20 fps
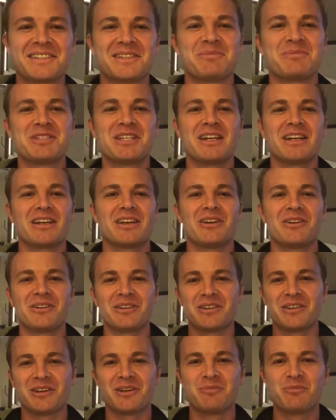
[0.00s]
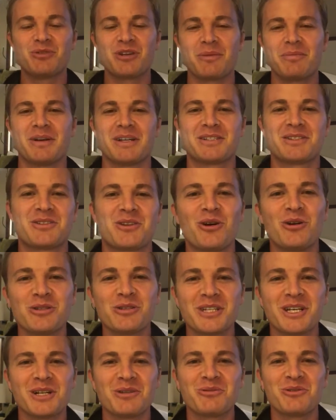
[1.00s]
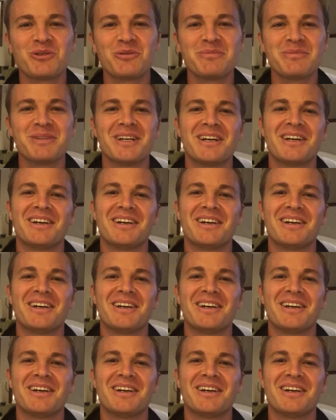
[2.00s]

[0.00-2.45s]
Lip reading: I'm sitting here in the Budapest hotel room.